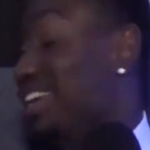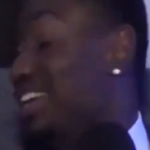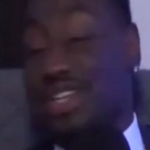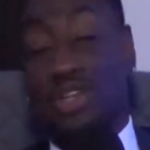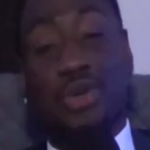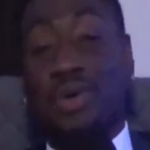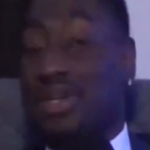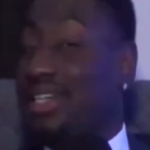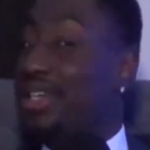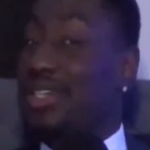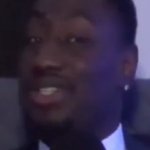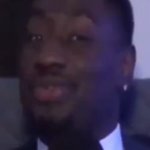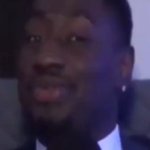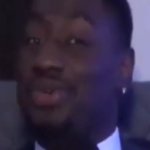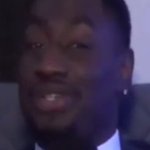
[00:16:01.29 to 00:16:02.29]
you already know,
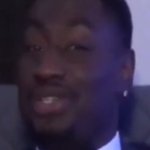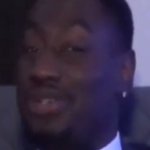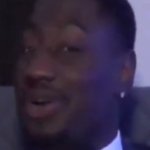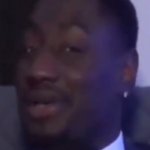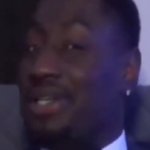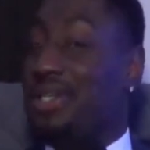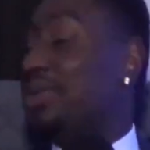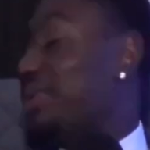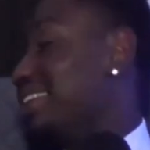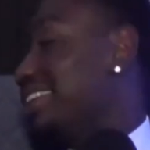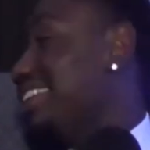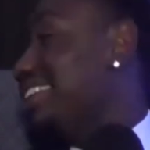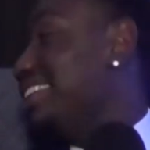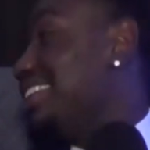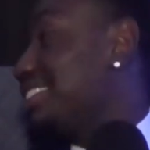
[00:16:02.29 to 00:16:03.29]
you already know what it
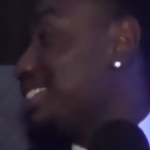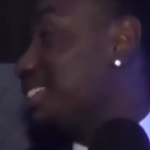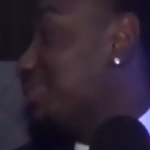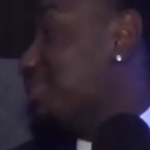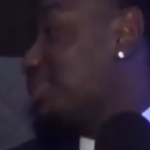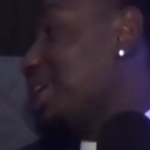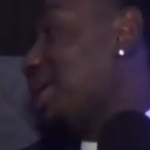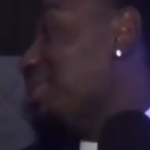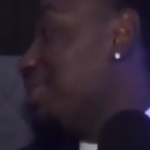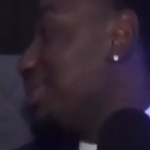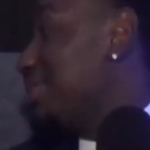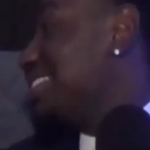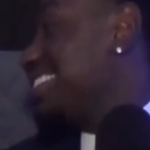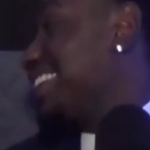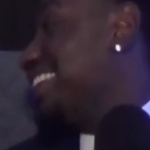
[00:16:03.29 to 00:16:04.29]
is. Them trap
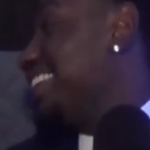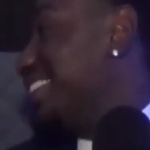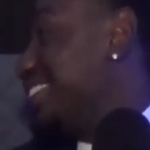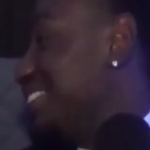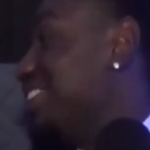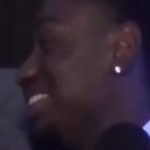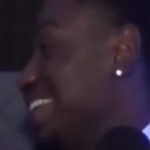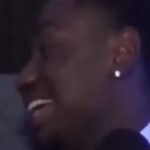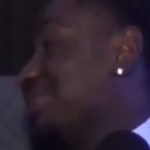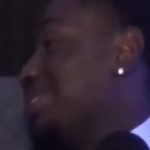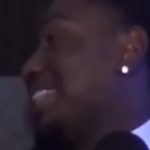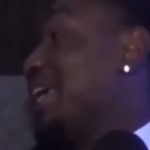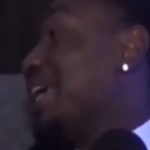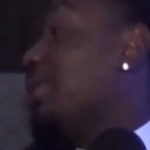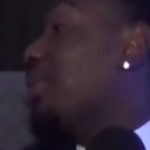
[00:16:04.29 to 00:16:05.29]
music and that's
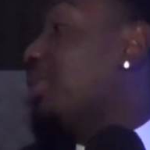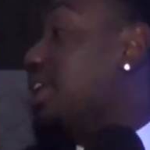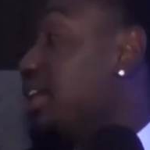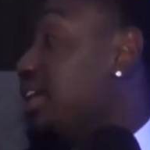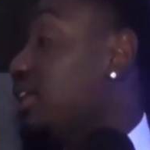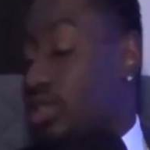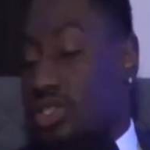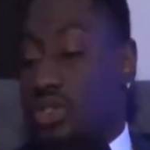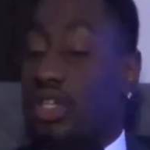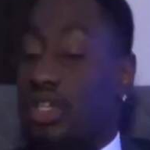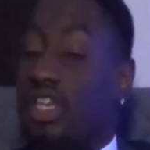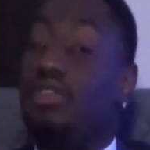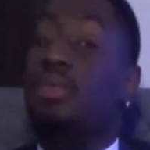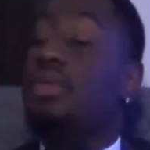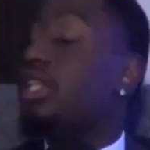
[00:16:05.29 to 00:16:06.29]
what they want to hear. So
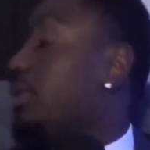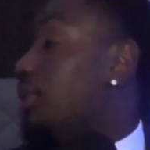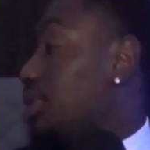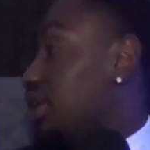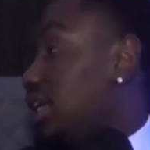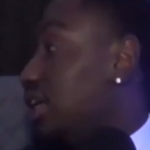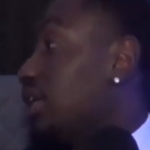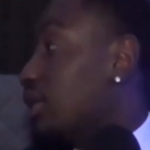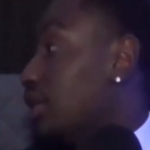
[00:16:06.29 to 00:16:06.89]
give them what they want to hear,